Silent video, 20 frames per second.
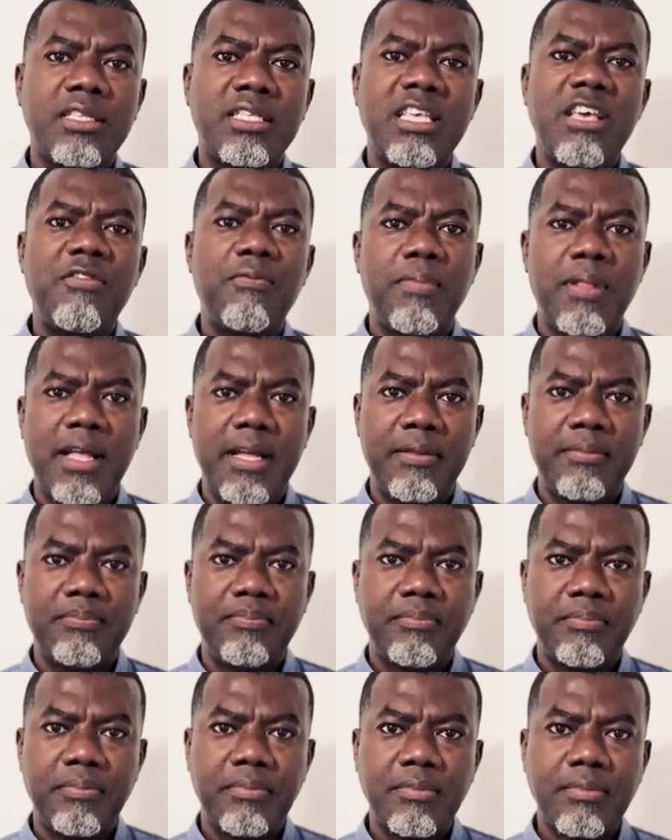Safeplan,
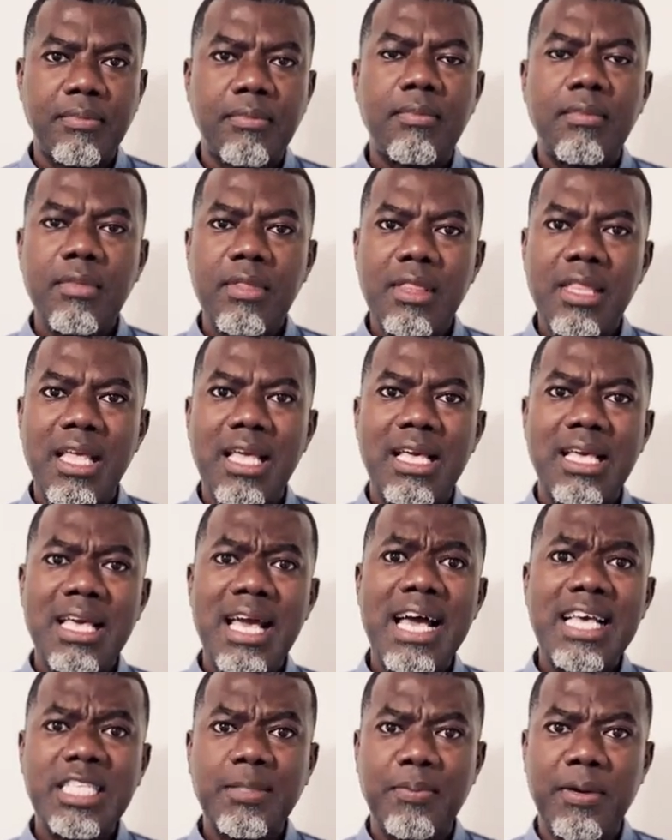
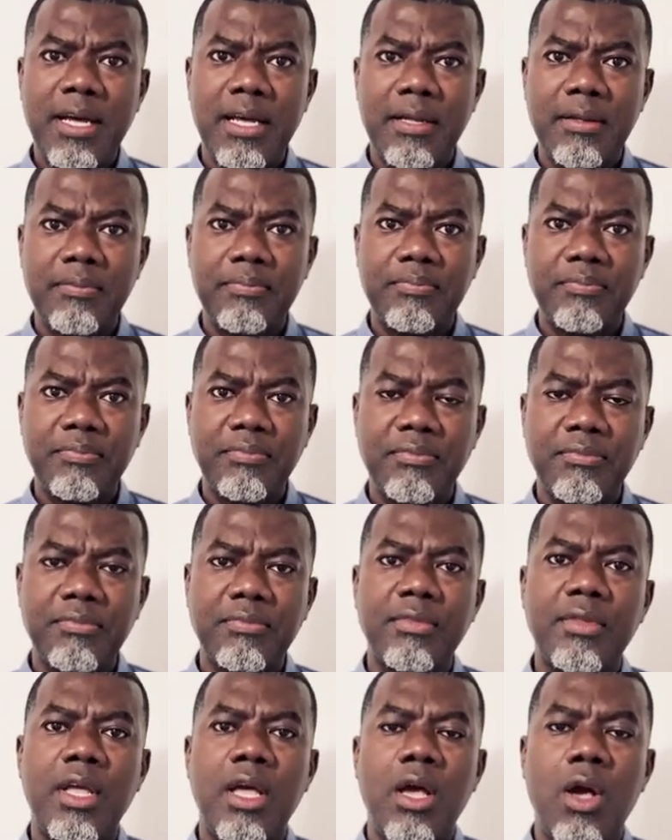Casper,
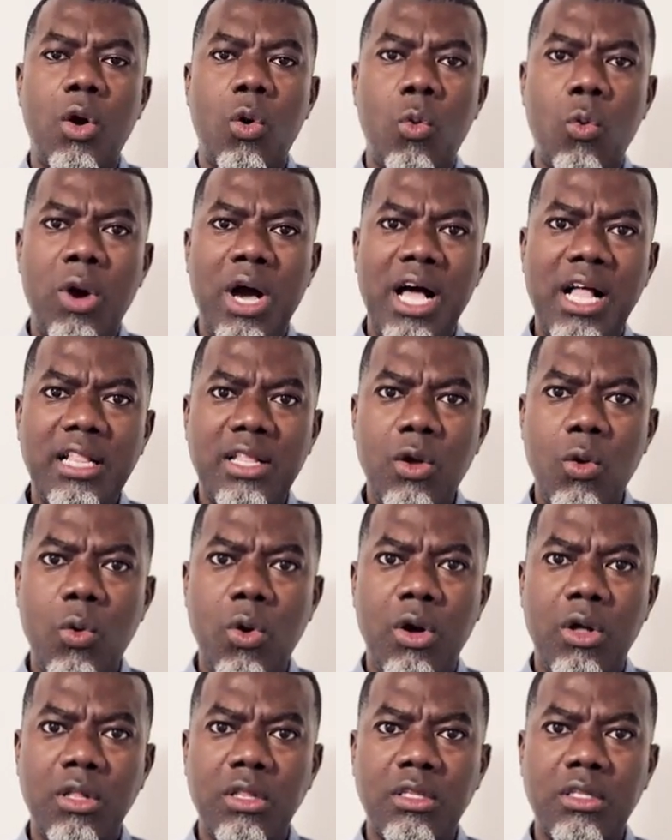Wilder
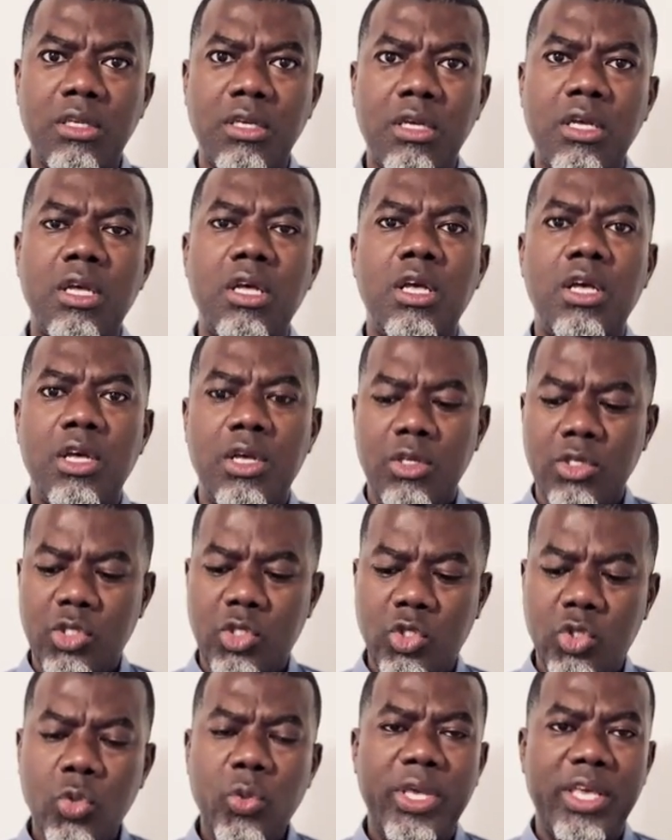World,
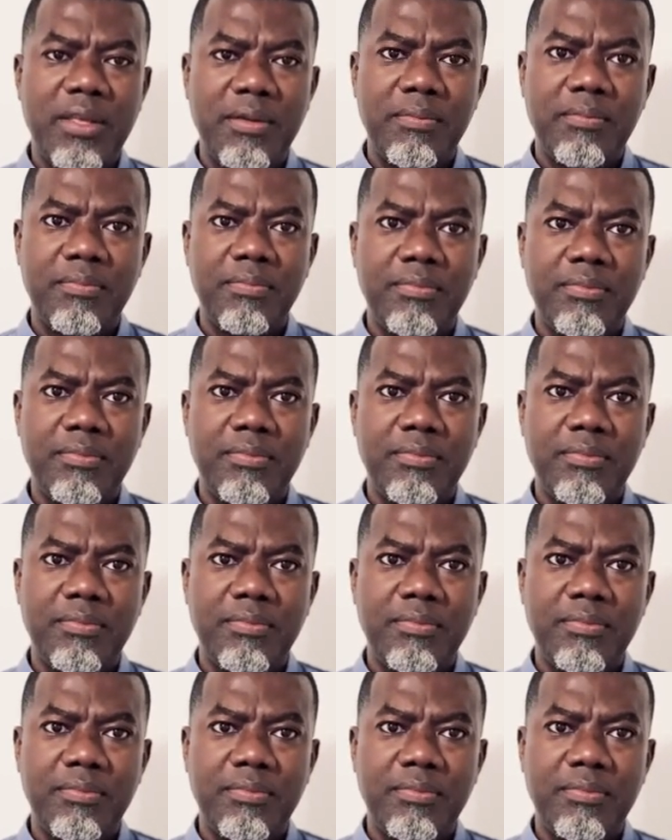Sui.